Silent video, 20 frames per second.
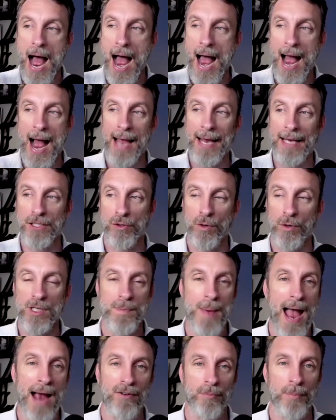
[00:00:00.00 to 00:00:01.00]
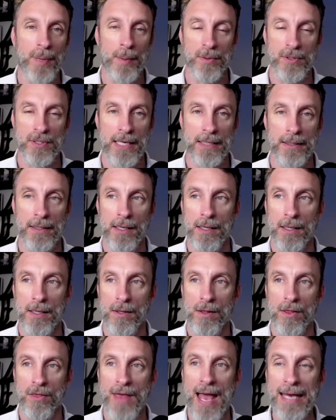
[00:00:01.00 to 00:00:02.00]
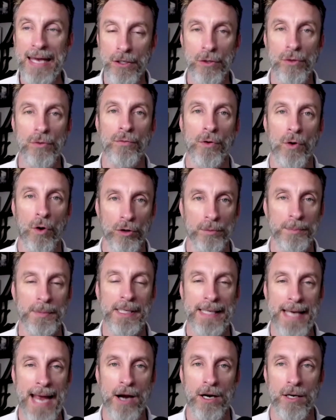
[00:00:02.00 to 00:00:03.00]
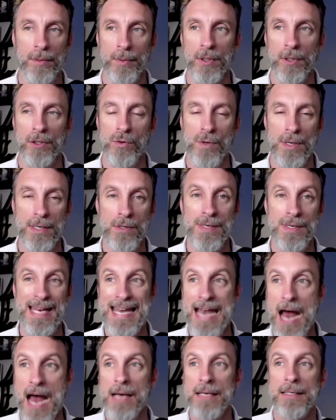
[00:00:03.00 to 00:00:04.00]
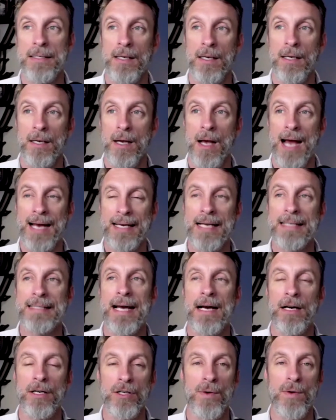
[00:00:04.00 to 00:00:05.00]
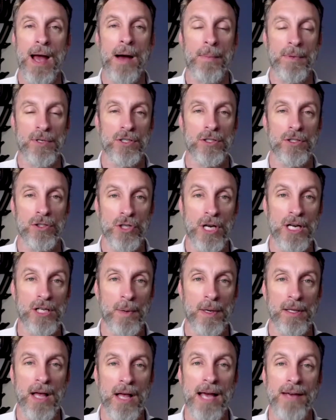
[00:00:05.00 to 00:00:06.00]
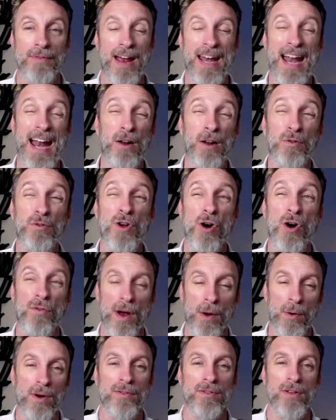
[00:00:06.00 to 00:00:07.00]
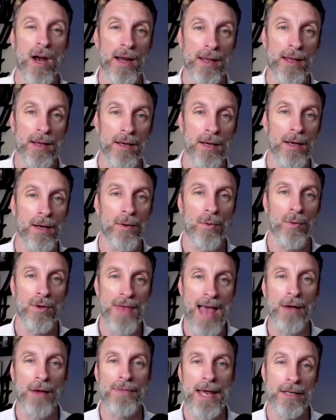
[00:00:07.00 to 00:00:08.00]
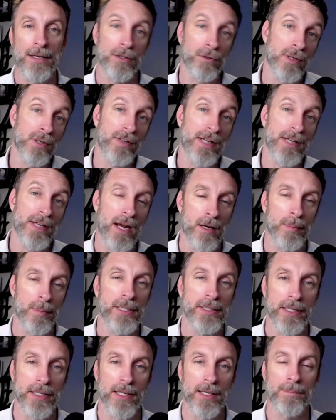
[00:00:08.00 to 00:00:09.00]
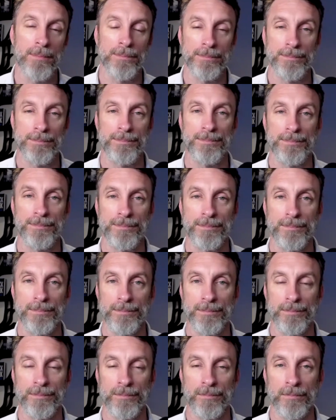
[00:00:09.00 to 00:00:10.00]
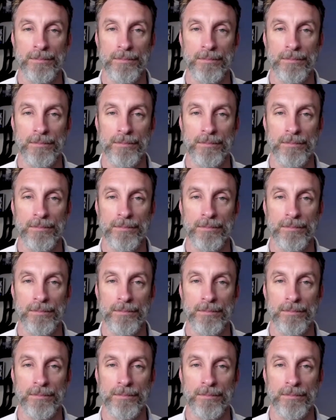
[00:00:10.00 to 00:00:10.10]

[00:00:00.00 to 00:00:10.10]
I get stories back from people saying, thank you for holding me accountable. You, you cannot, I cannot tell you how much this has changed my life. And I don't know if I would have done it without that degree of accountability. Yeah, for sure.